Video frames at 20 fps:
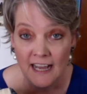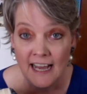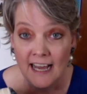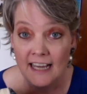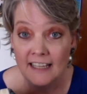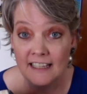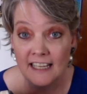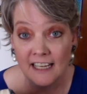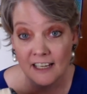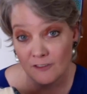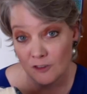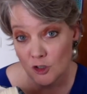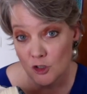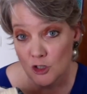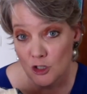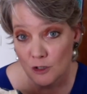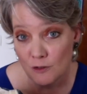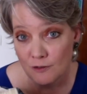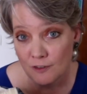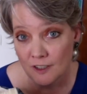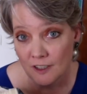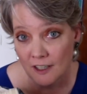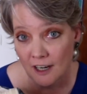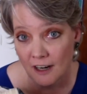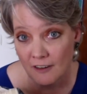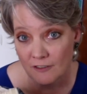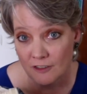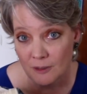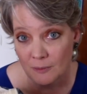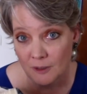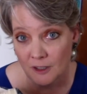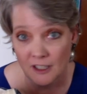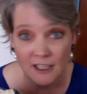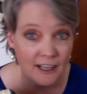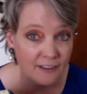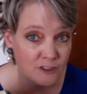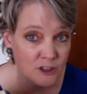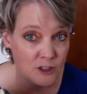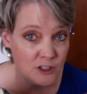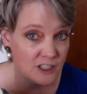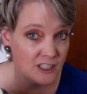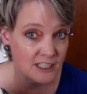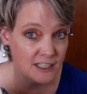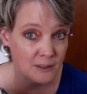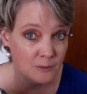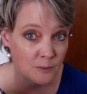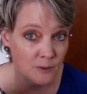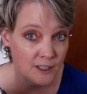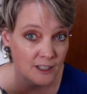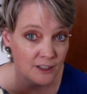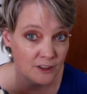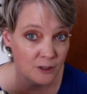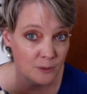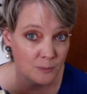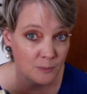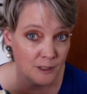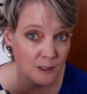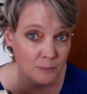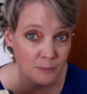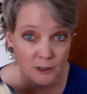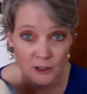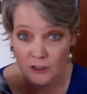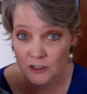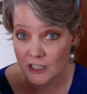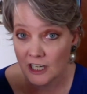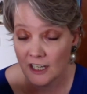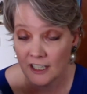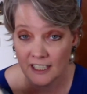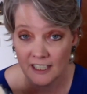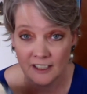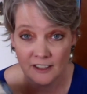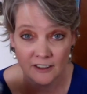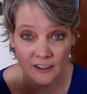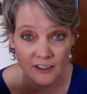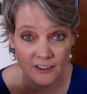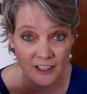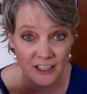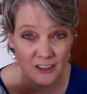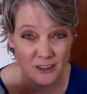And then if you do feel comfortable after you see when other people are talking and all that,